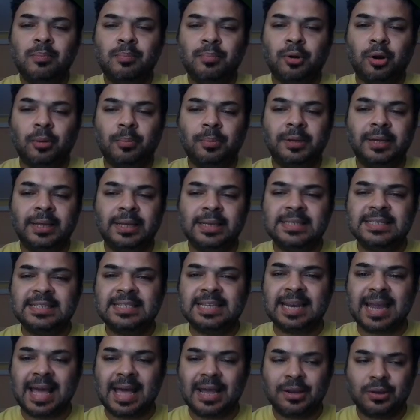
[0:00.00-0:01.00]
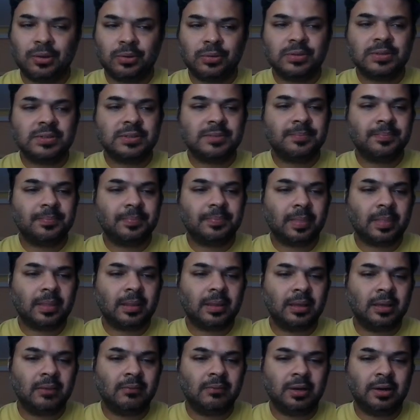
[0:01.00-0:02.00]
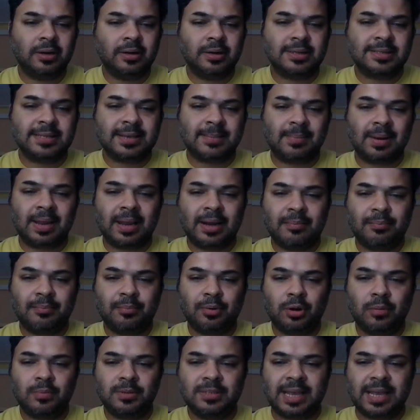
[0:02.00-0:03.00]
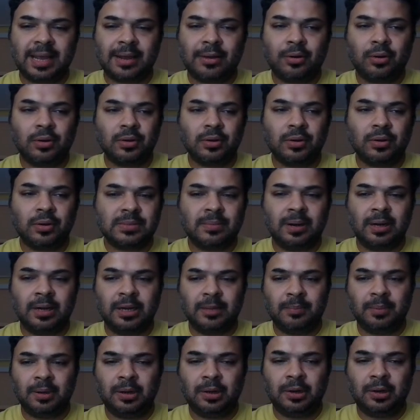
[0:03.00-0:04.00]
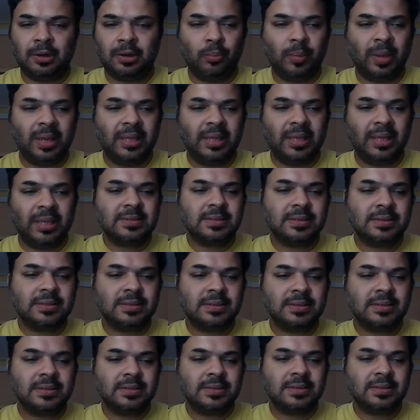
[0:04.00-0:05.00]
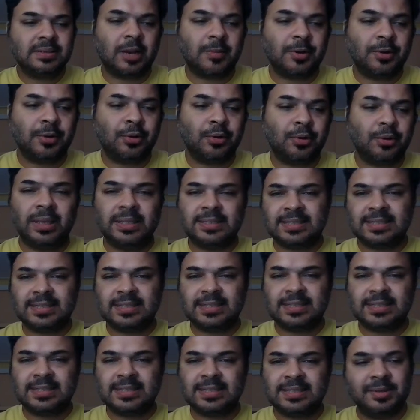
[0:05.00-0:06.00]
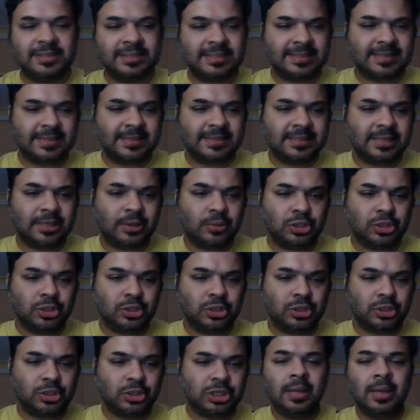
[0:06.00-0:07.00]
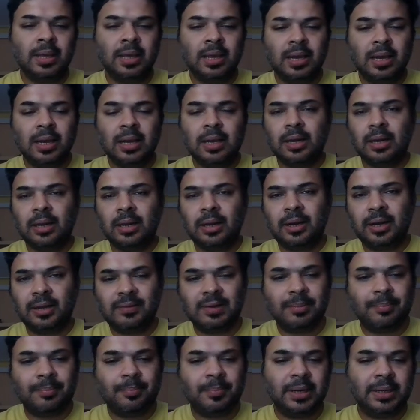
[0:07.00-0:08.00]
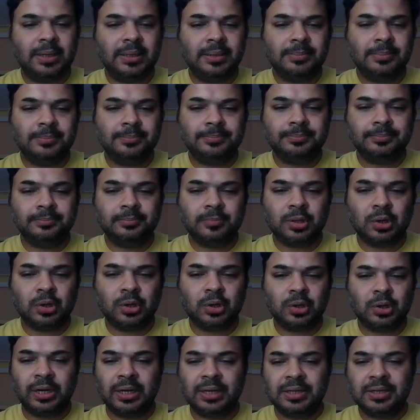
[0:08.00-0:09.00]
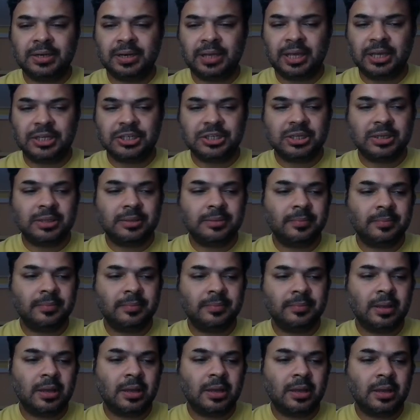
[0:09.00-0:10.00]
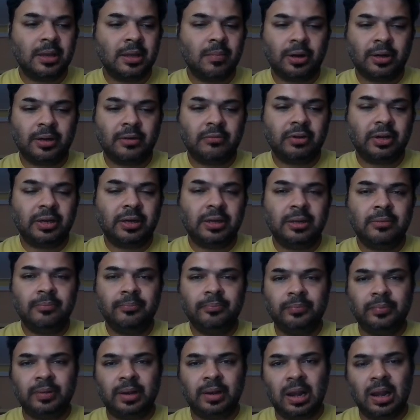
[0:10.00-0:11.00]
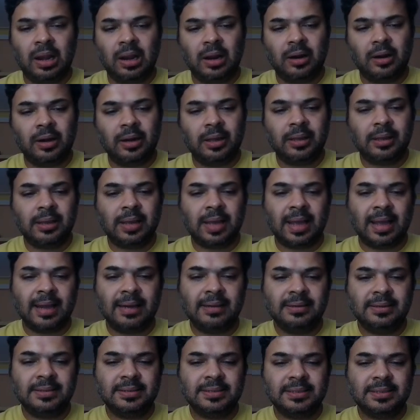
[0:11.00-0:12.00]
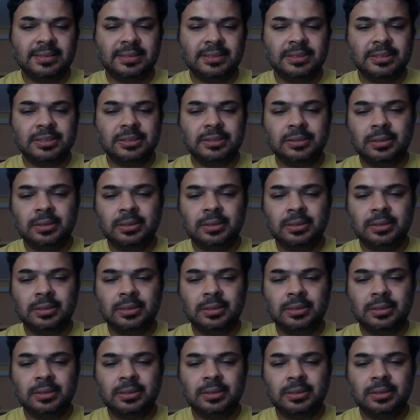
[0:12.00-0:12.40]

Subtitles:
prompting scenarios give learners applied prompts across multiple domains. So there can be domains like business execution, career development, content creation, productivity, learning and research,